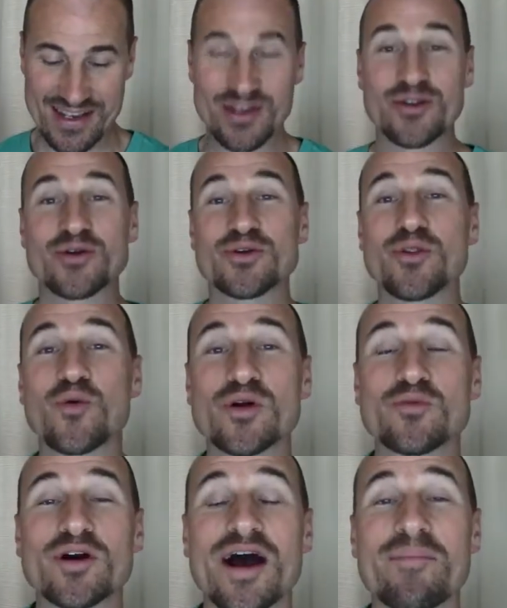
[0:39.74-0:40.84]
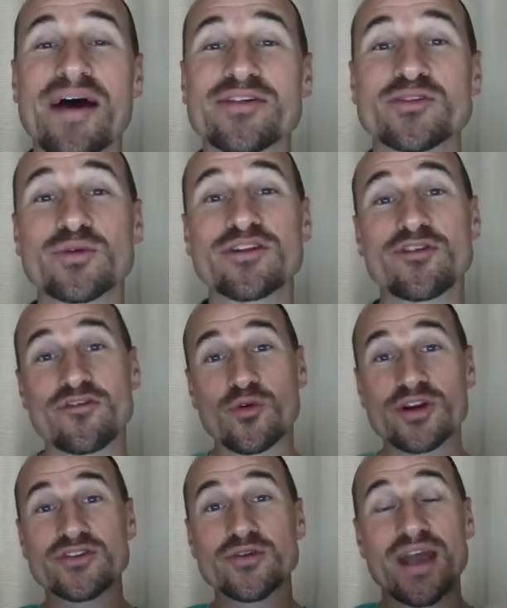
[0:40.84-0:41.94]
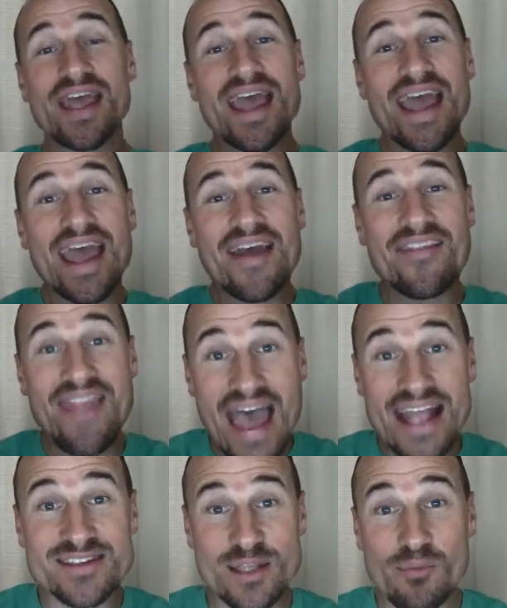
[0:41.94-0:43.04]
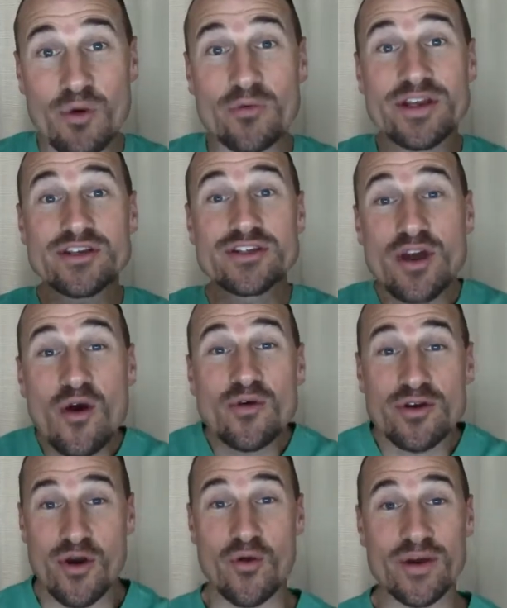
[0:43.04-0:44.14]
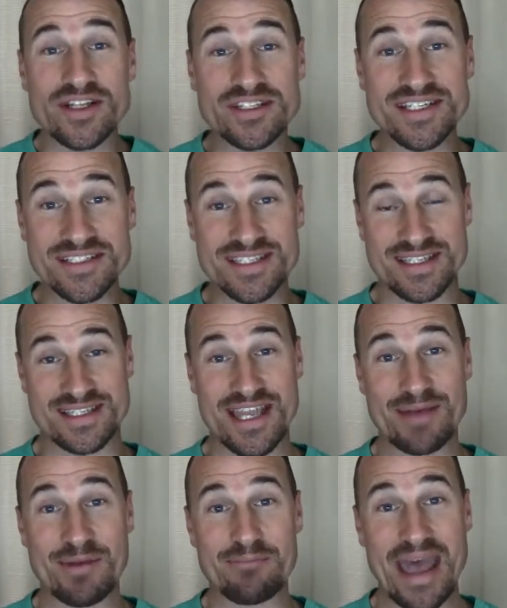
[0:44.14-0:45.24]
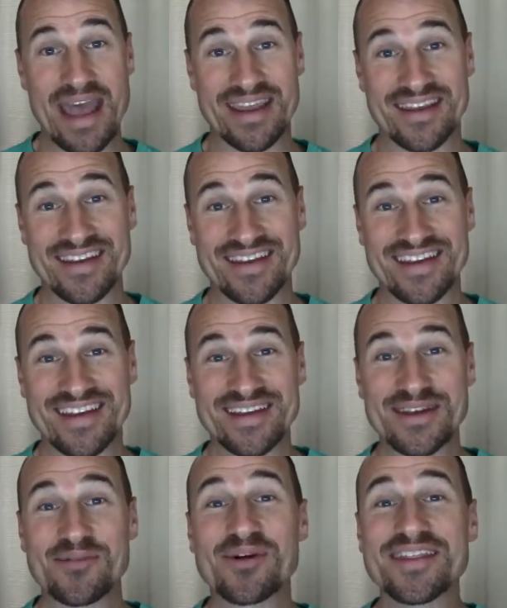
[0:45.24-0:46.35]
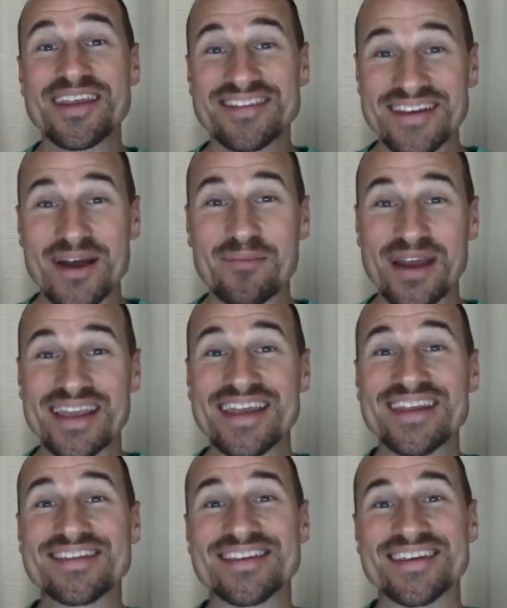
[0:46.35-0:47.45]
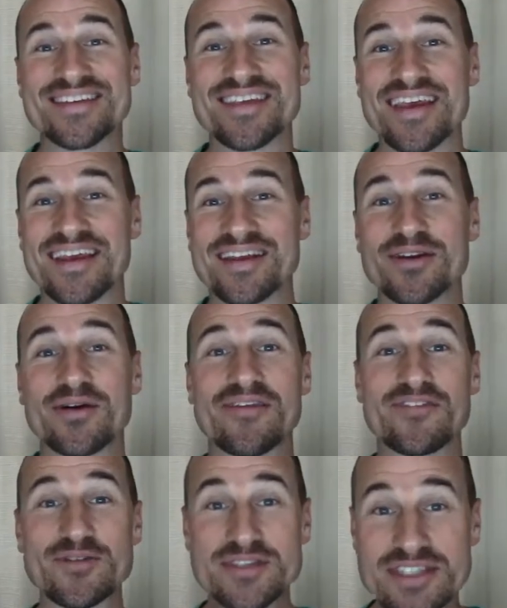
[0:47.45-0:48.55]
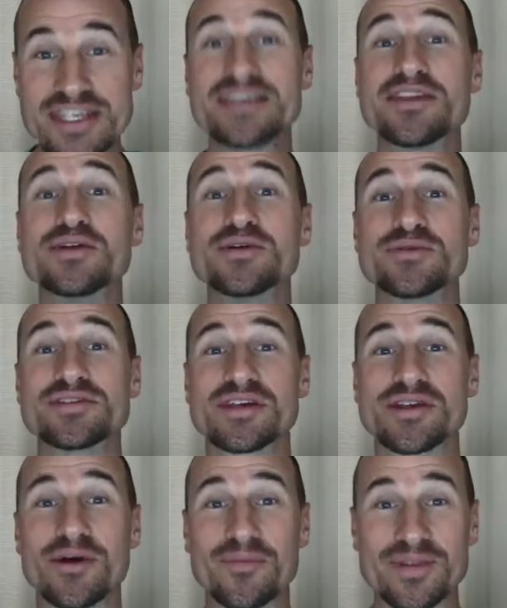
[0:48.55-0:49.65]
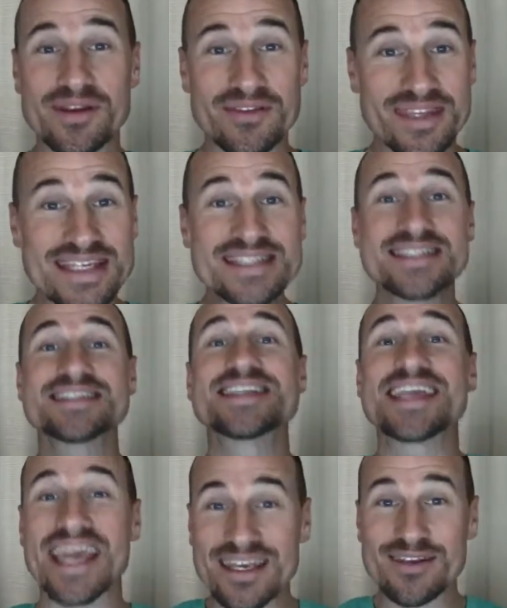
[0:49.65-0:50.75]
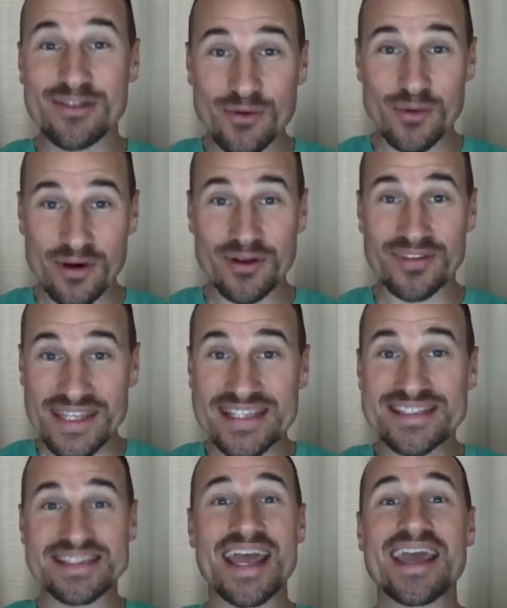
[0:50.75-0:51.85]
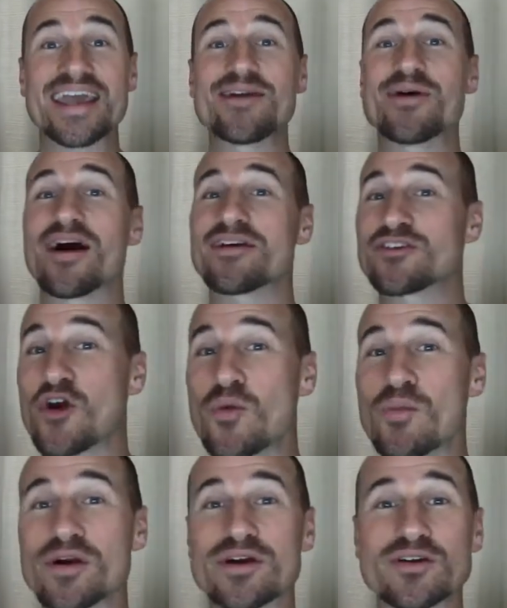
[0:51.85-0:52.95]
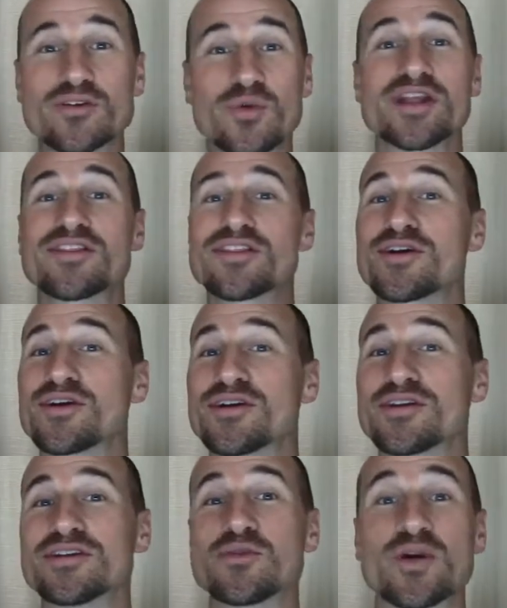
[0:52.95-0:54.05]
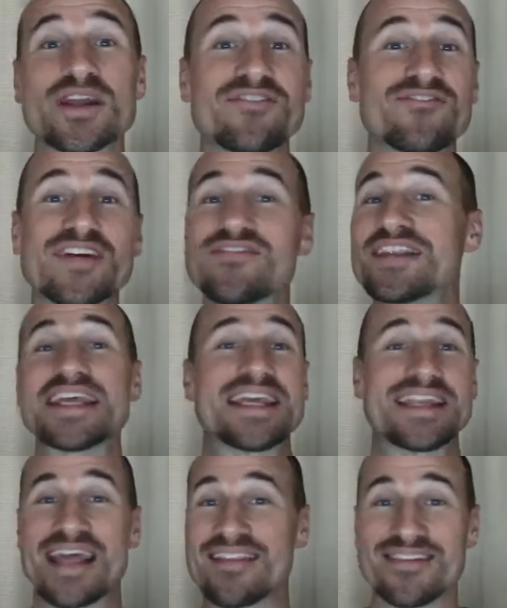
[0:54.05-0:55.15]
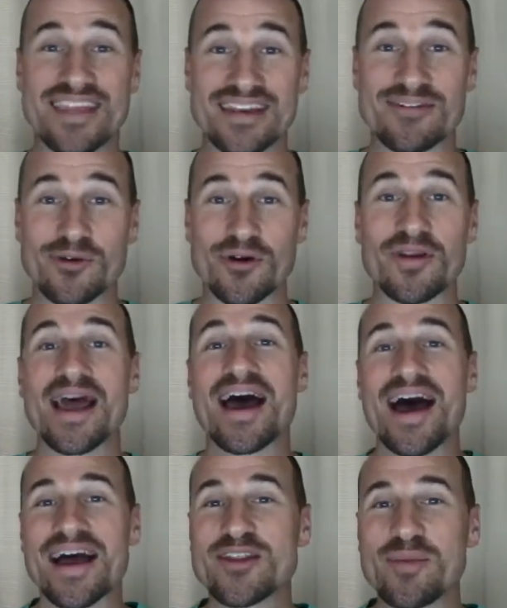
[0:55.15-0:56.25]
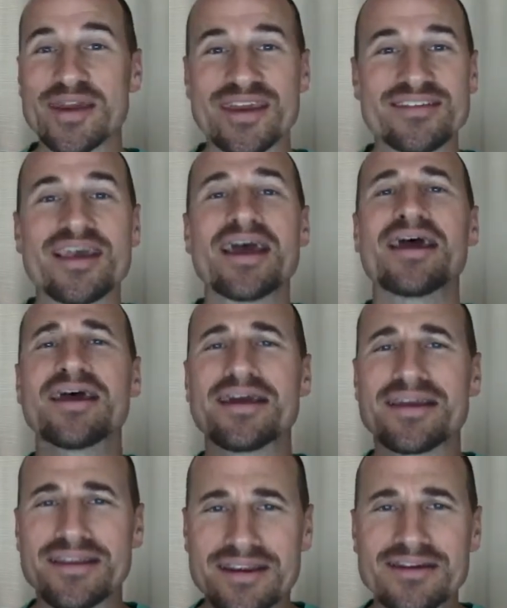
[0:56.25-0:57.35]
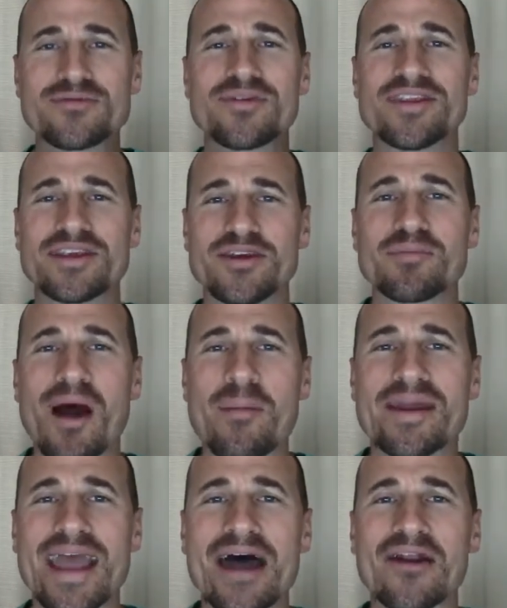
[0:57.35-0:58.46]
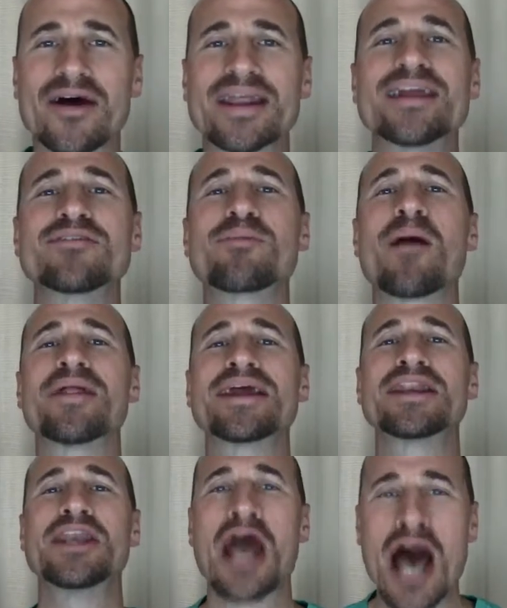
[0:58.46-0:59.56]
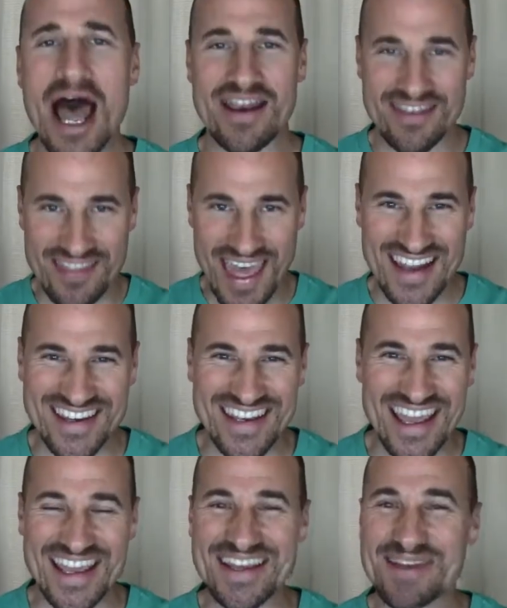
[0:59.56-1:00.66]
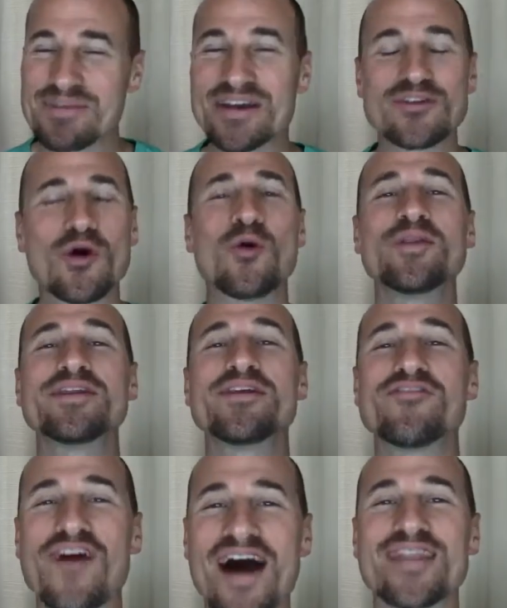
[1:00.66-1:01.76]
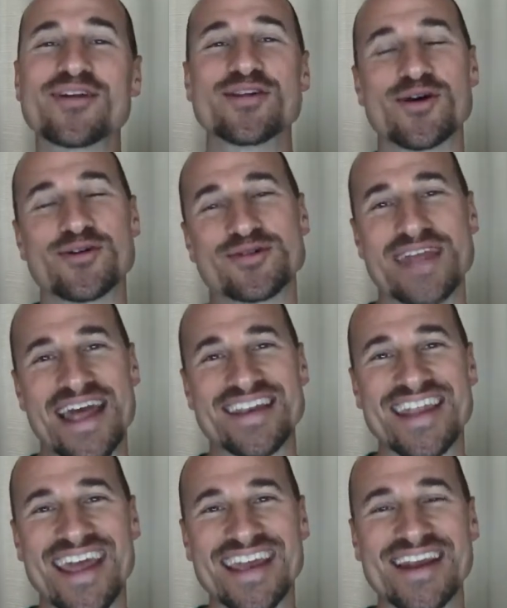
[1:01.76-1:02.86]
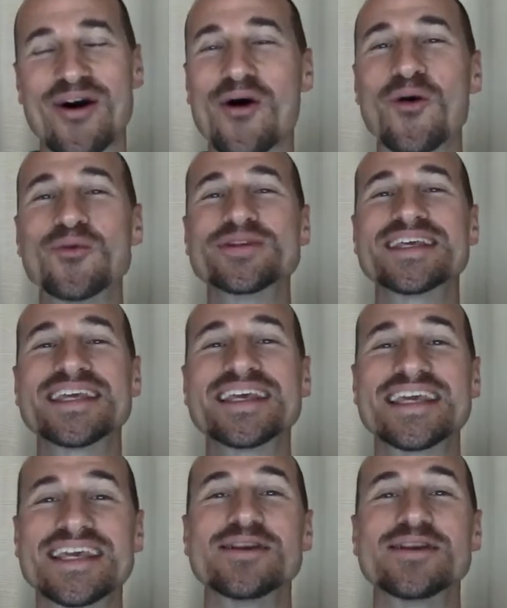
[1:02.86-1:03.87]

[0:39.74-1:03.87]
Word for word: your Lord will come. Matthew 24, 42. And that's the point. We don't know when Jesus is coming back. You know, one of the things I tell my kids is, you know, if you see in the news, you know, you know this is the end of the world. This day, October 23rd, 2015, that's the end of the world. I tell my kids, here's one thing you can probably count on. It's probably not that day only the Father knows that day. Only He